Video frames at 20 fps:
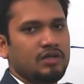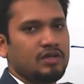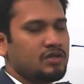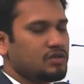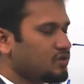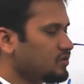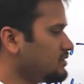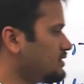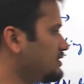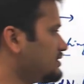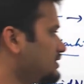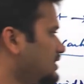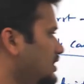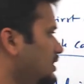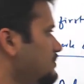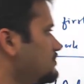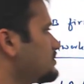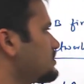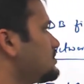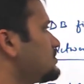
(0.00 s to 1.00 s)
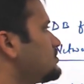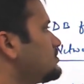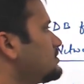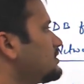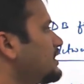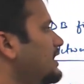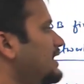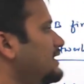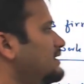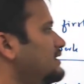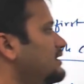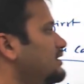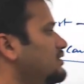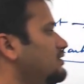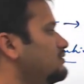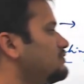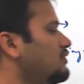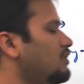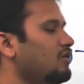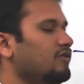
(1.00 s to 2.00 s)
So this comes into the category
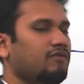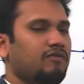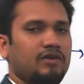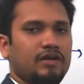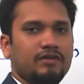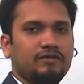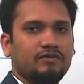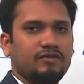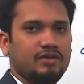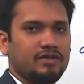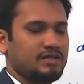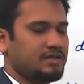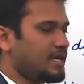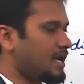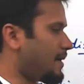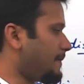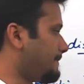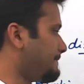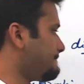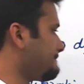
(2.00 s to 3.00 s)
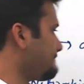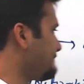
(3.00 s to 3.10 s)
of offline first app.